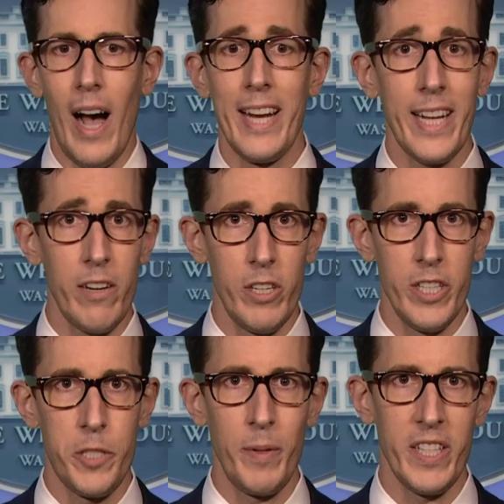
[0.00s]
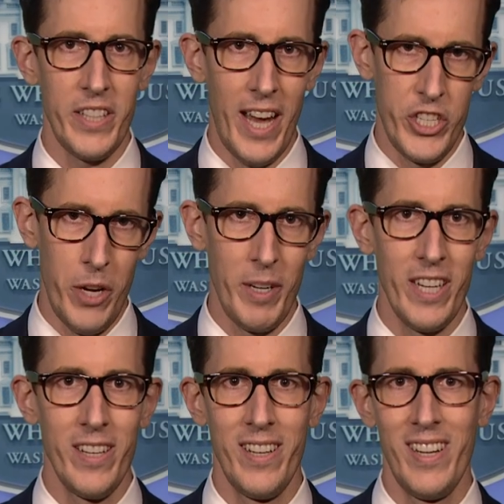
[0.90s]
I can't really speak to that, Jimmy.
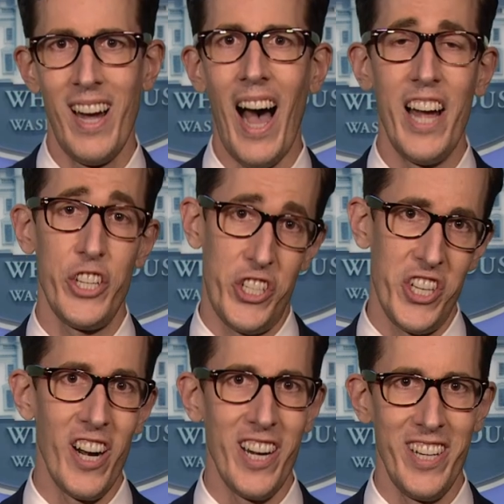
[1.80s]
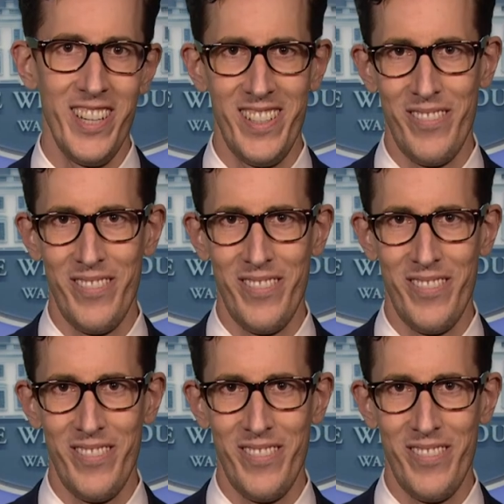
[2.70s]
I just started.